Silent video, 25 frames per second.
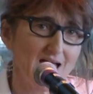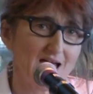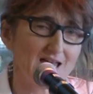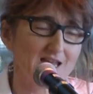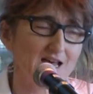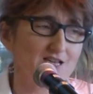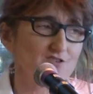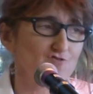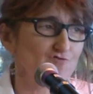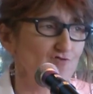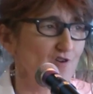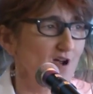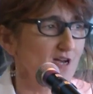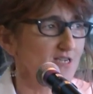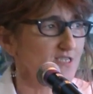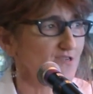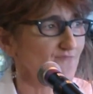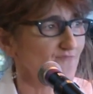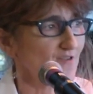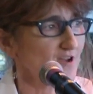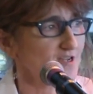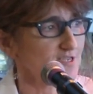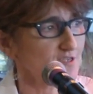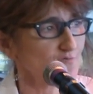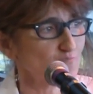And I tried
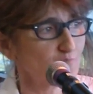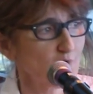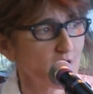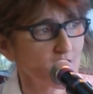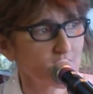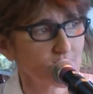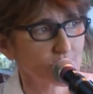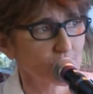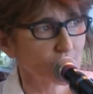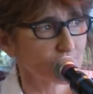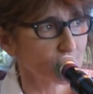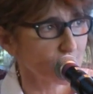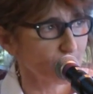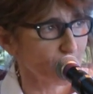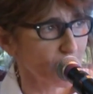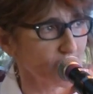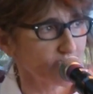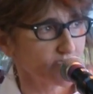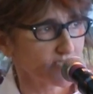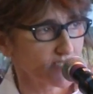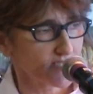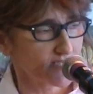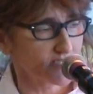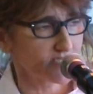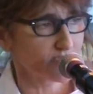to find a word on the
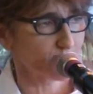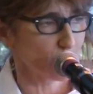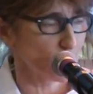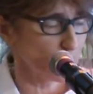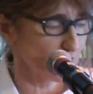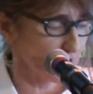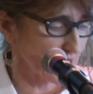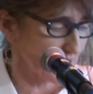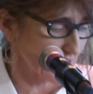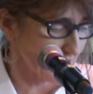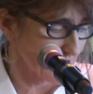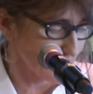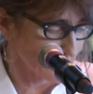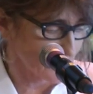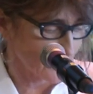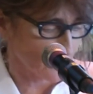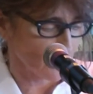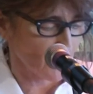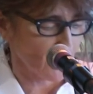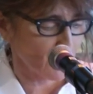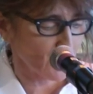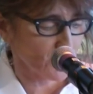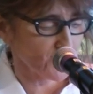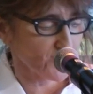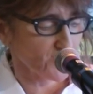bus this morning. I
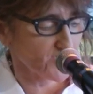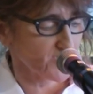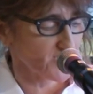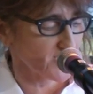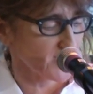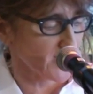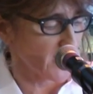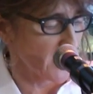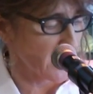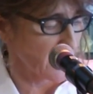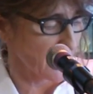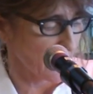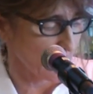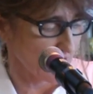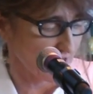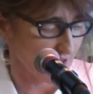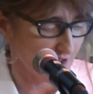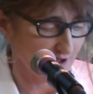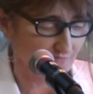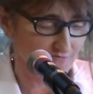scribbled, you can see it here.